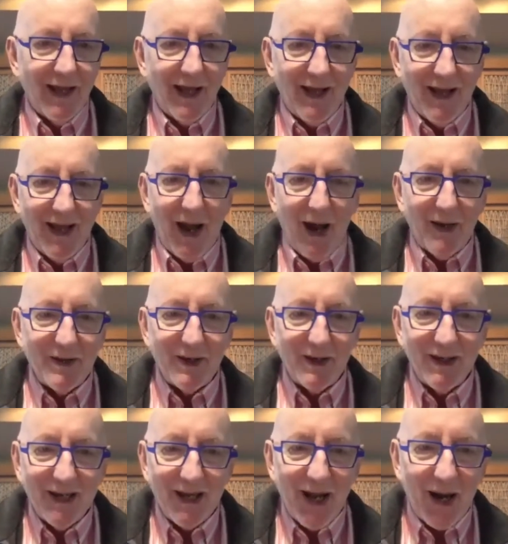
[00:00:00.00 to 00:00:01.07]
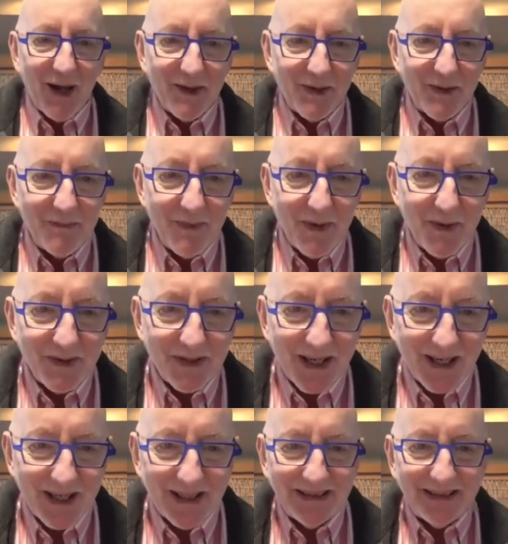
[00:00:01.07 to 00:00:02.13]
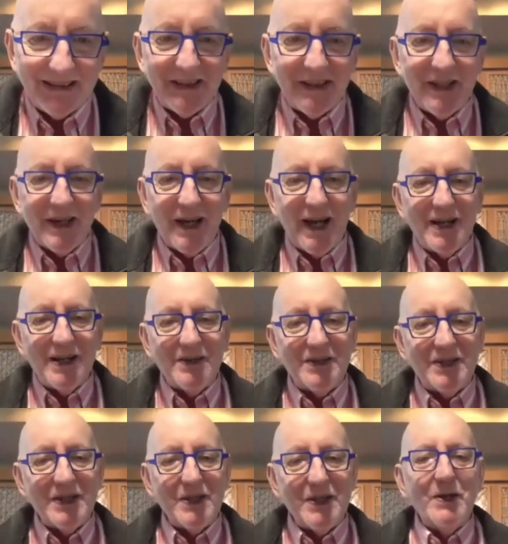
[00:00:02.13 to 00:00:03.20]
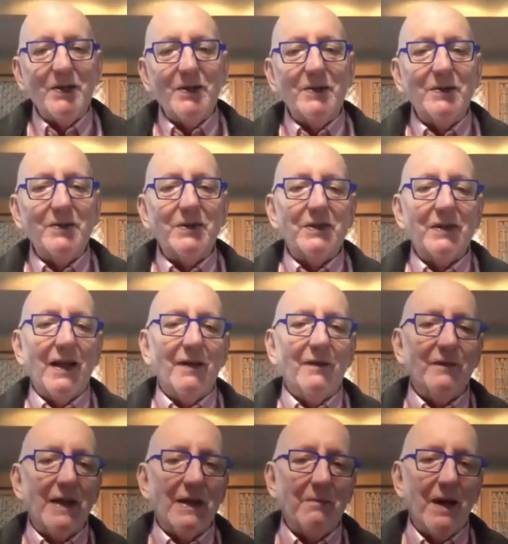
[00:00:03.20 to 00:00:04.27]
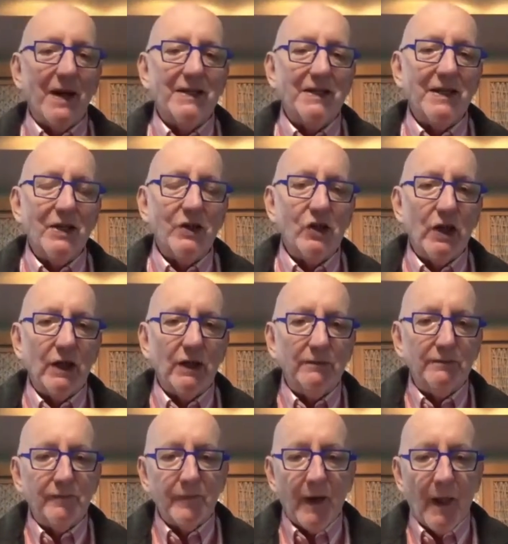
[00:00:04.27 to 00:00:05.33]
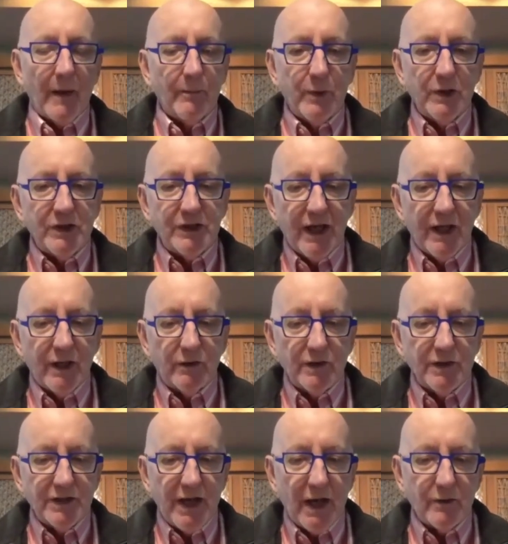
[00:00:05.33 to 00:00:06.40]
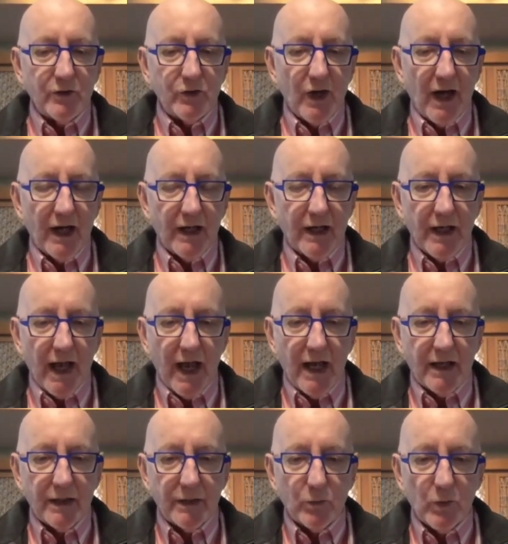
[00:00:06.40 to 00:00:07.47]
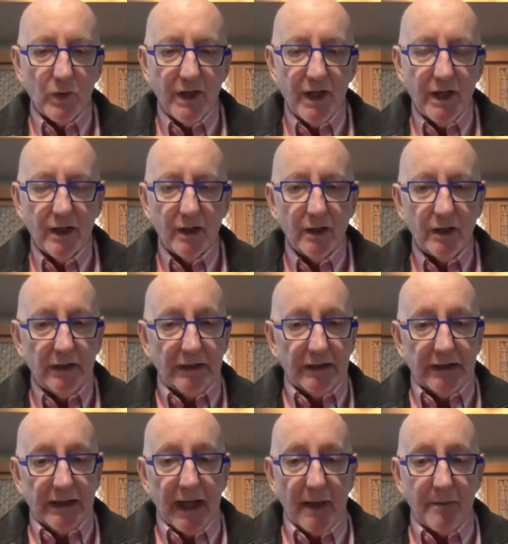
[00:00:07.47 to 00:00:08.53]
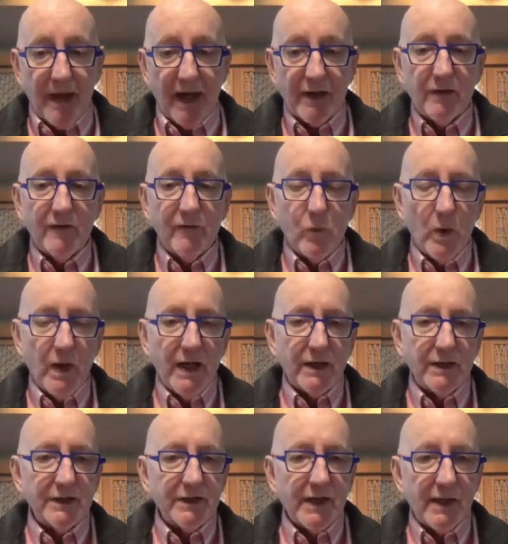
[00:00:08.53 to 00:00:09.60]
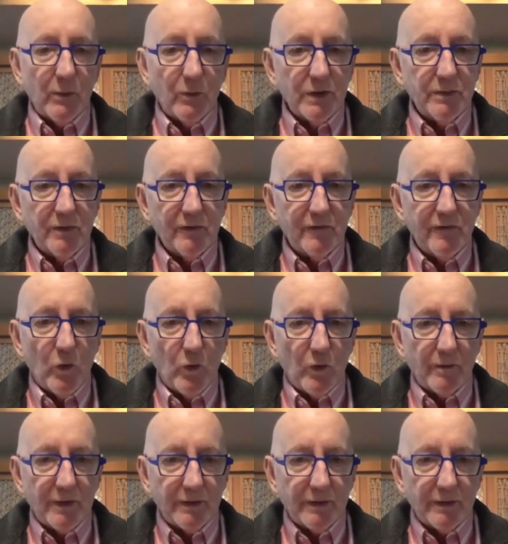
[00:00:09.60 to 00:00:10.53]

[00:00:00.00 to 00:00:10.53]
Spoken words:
other music that I used to use in my teaching. And I put together a soundtrack, and within a matter of weeks, it was performed.